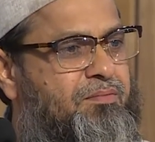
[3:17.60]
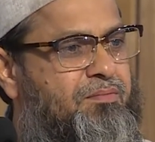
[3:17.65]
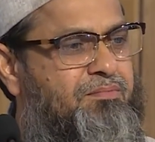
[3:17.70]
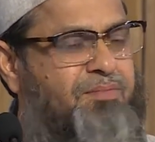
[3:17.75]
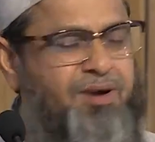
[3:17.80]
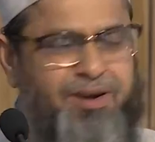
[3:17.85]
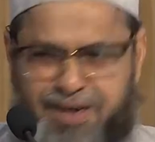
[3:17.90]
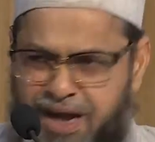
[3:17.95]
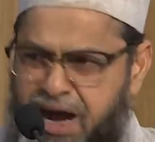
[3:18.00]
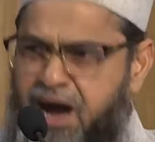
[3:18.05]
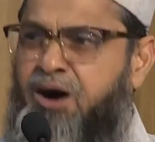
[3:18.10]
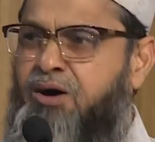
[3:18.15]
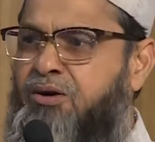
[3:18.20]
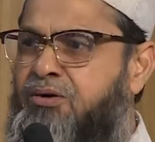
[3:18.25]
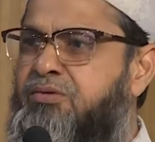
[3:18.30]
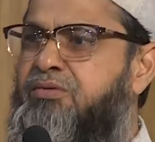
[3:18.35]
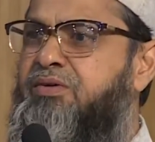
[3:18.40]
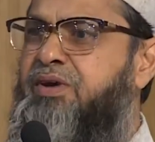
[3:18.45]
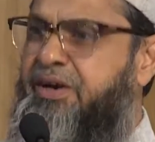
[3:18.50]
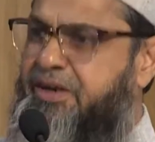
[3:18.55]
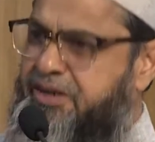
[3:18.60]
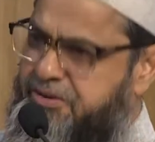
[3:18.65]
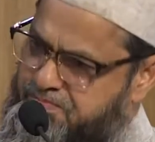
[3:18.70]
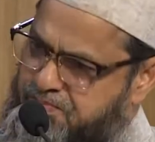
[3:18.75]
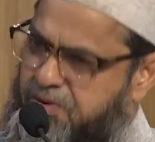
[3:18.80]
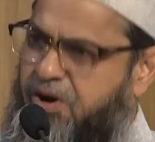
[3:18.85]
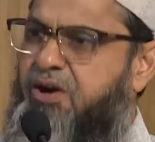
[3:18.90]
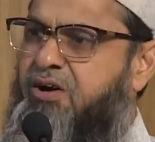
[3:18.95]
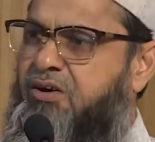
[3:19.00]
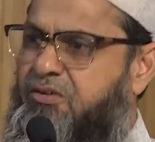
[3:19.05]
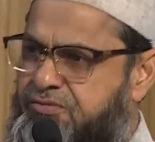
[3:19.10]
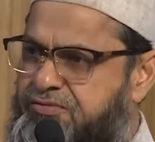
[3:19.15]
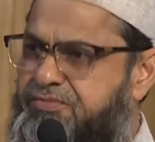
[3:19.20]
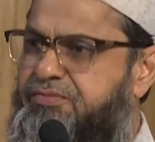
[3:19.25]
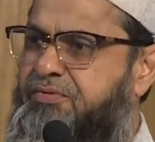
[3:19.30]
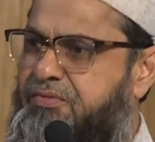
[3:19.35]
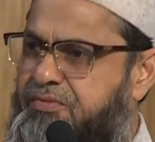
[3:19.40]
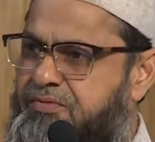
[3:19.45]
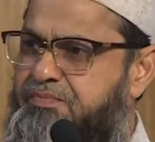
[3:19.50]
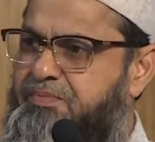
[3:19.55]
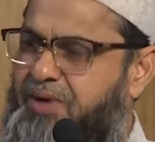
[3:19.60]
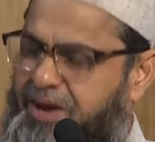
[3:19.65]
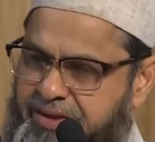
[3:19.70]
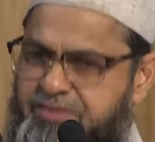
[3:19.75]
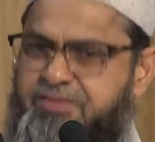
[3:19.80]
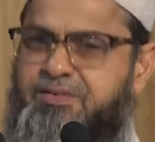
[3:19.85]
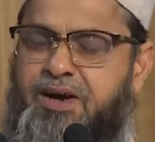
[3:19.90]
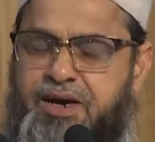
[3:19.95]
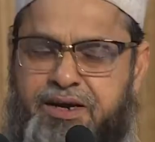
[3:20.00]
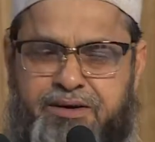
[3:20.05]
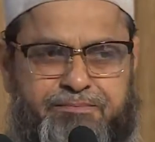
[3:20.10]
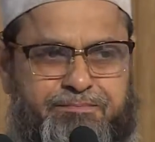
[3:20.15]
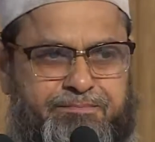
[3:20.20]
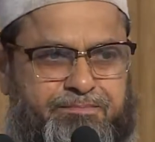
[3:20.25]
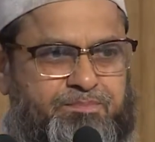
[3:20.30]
But now it is part of Palestine.